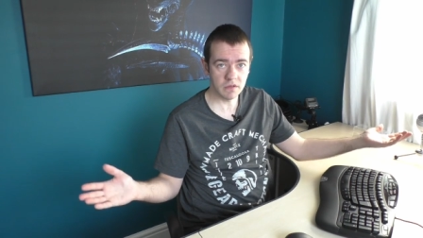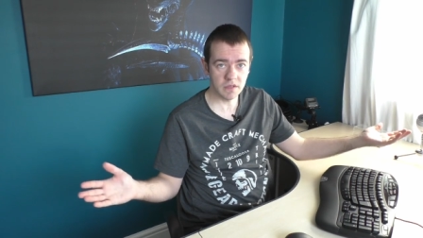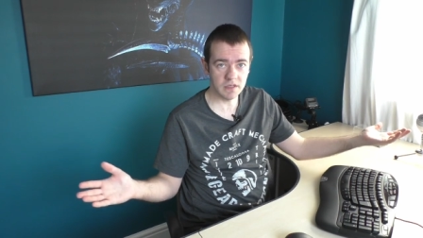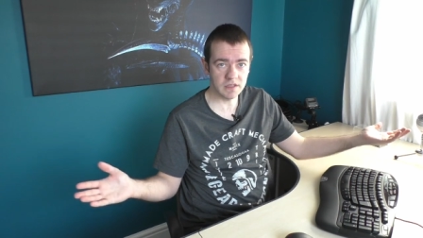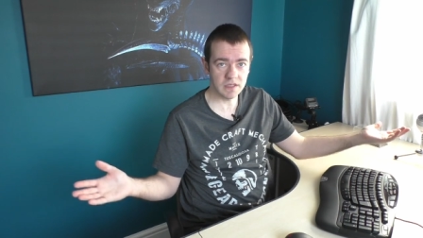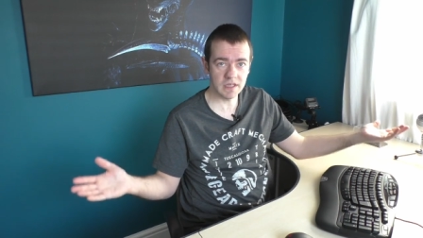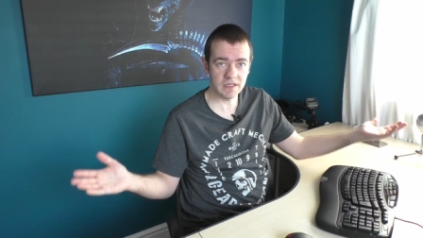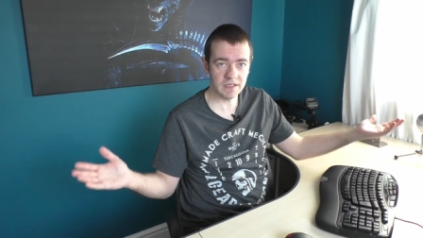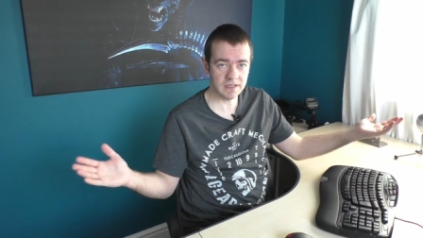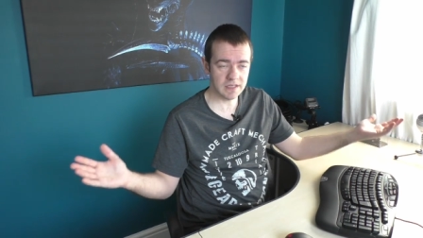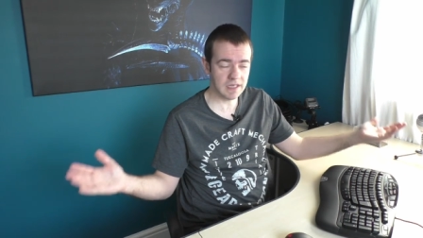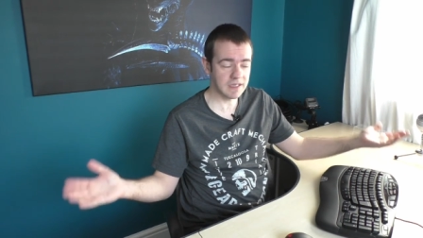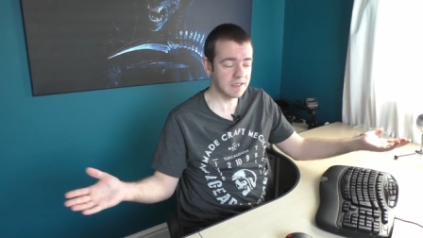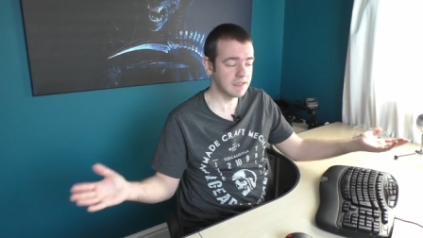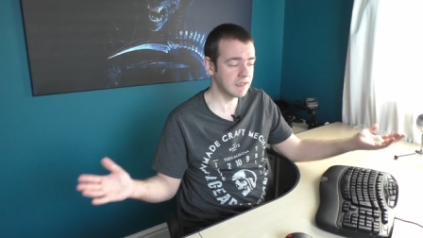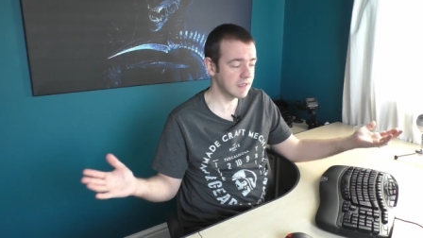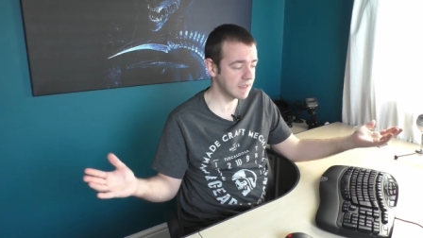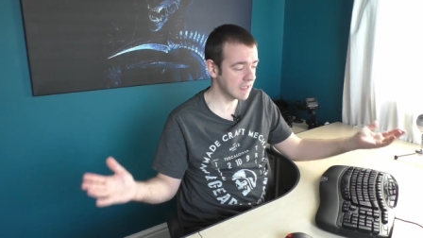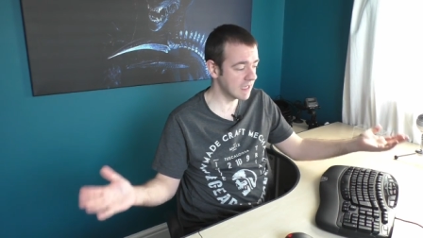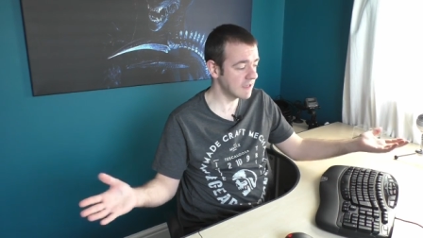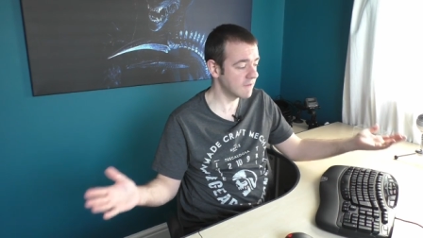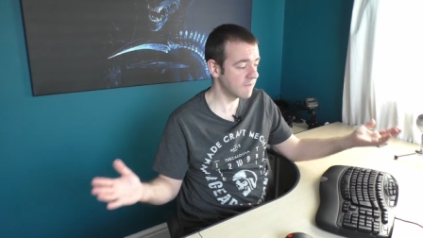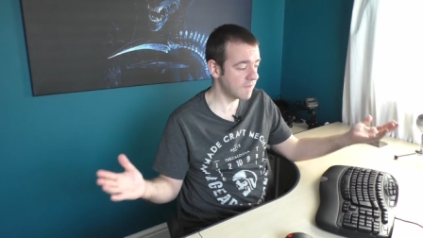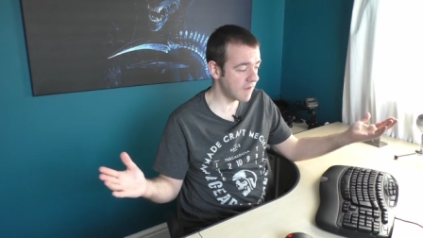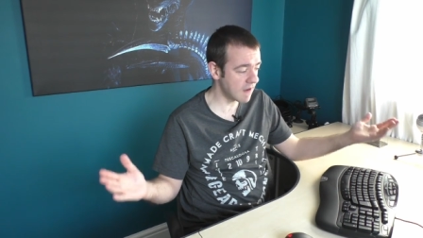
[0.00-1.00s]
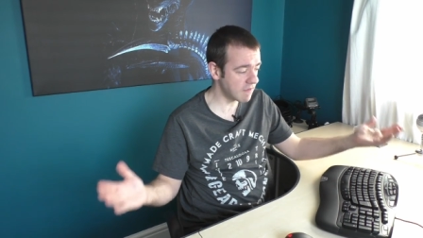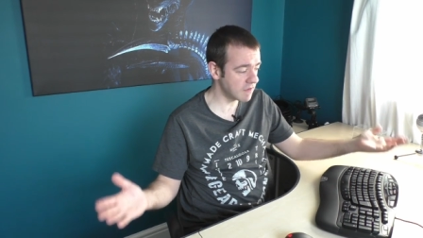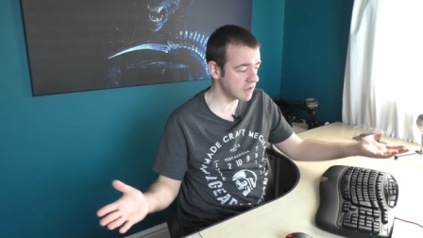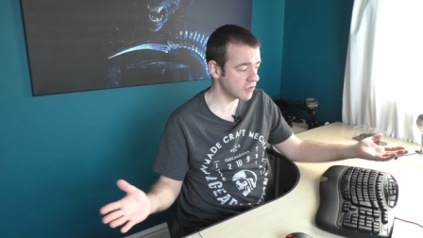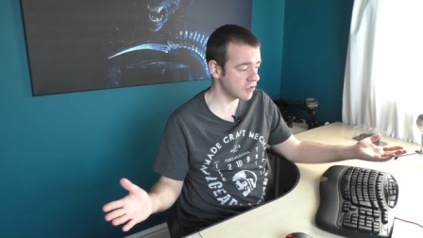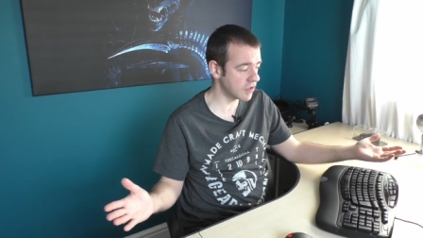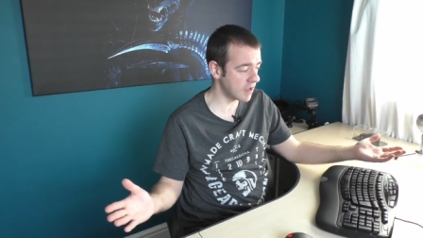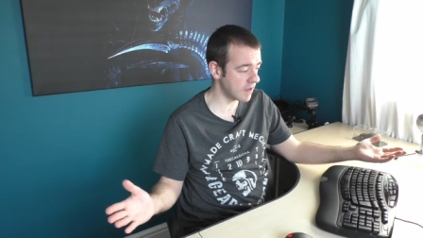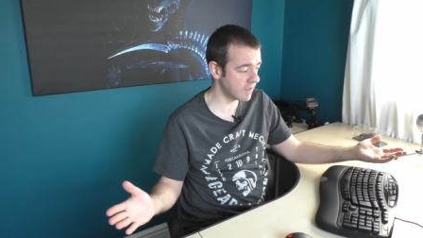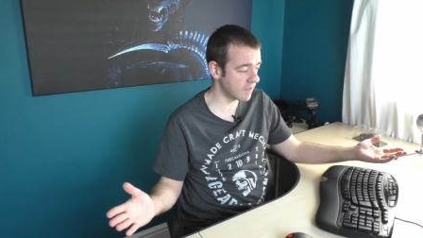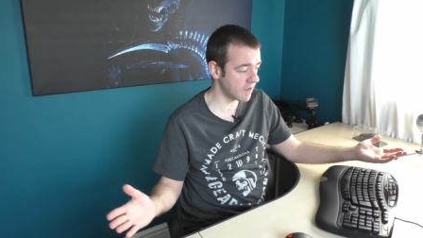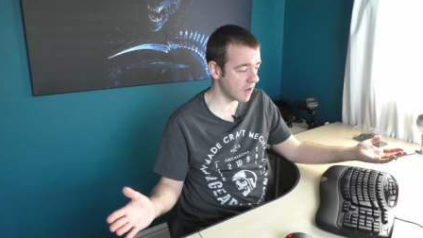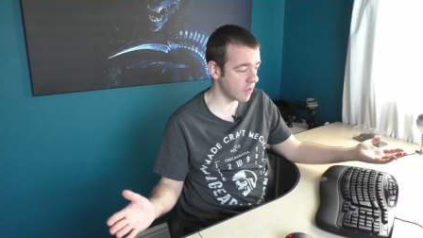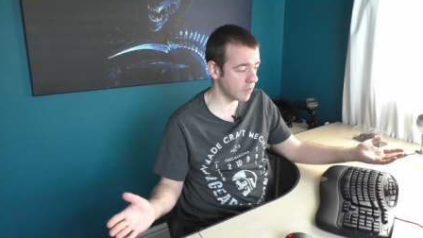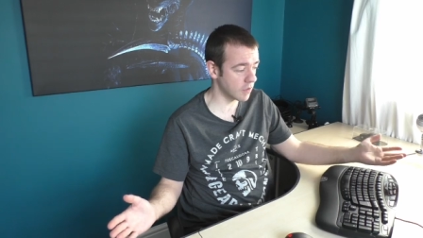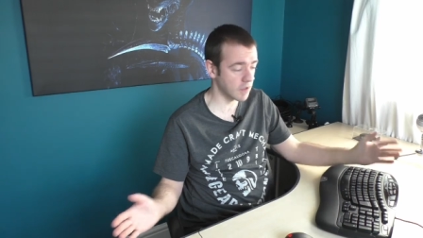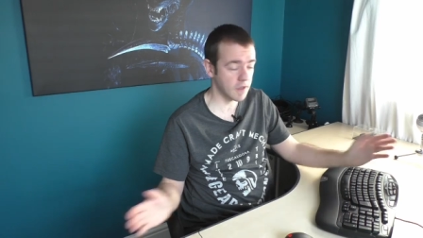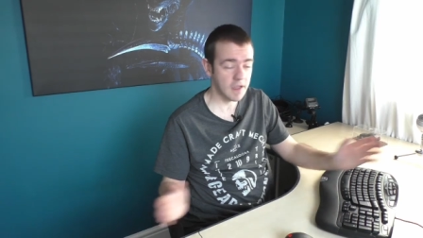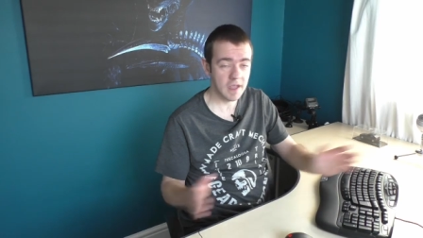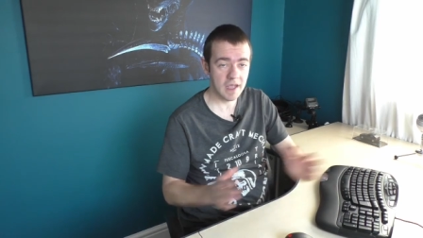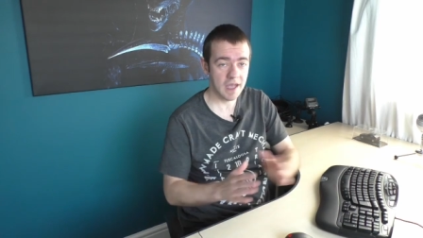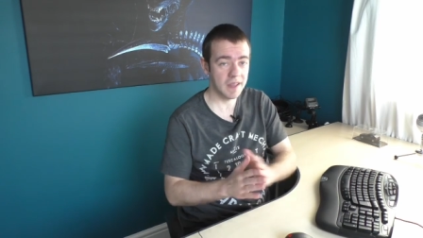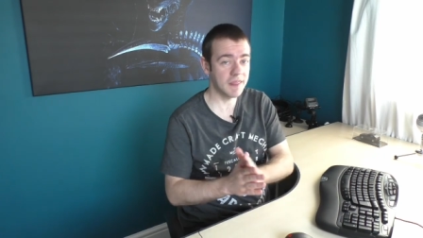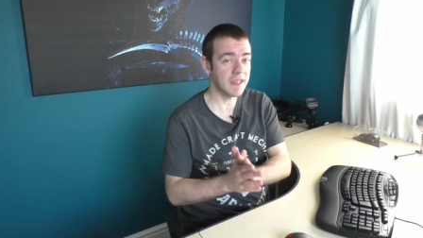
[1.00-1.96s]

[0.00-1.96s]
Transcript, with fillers: It's, it's, it's very straightforward.